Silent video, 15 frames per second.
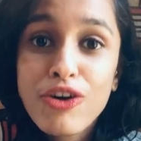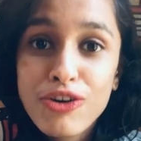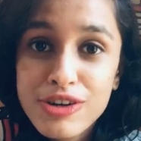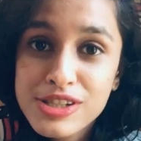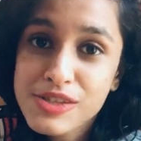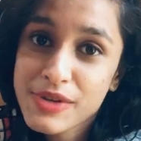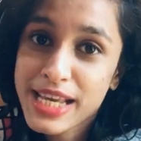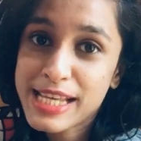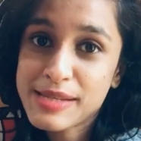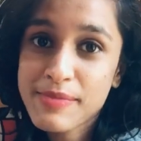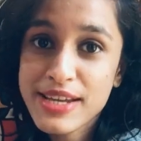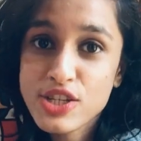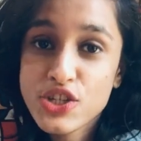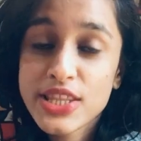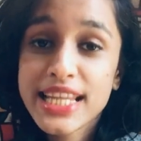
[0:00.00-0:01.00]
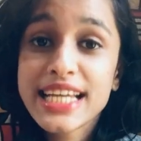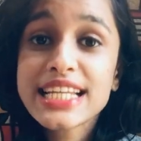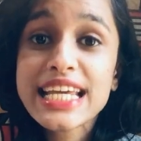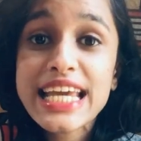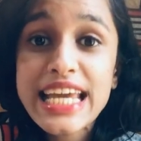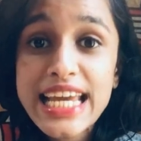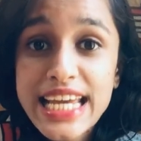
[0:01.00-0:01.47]
Also, he has mentioned
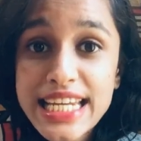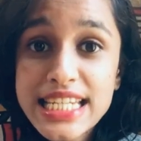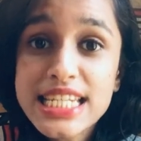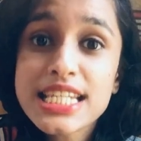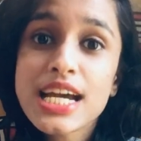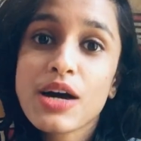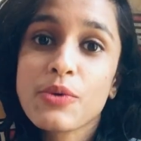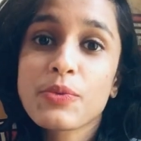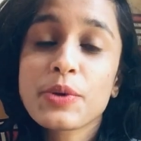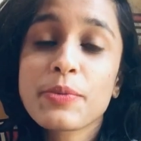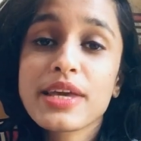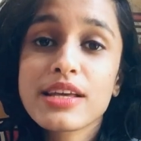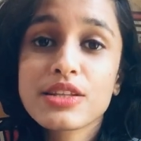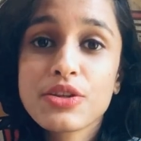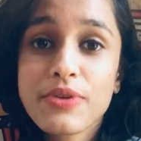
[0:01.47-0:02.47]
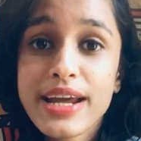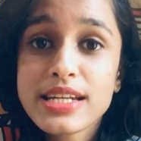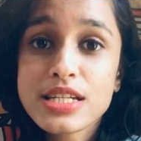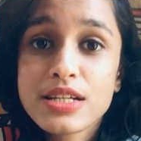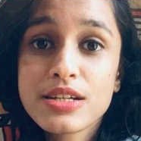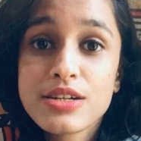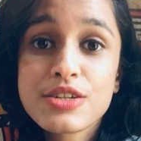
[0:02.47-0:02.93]
that India would be a
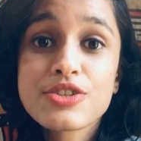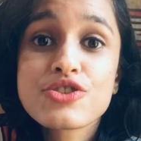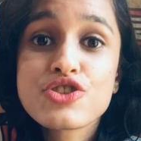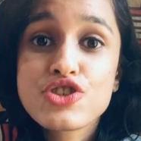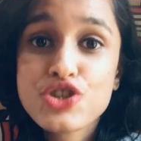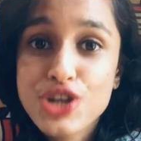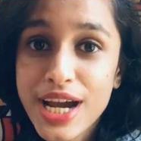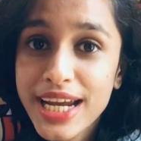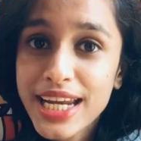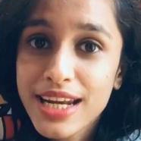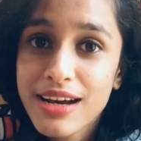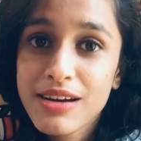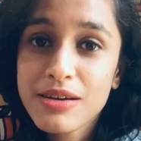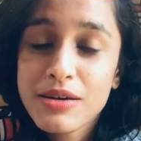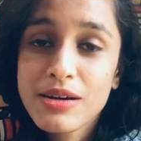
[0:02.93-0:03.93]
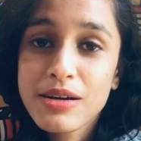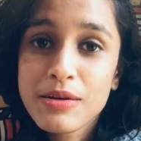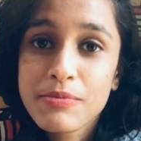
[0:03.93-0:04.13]
threat to China,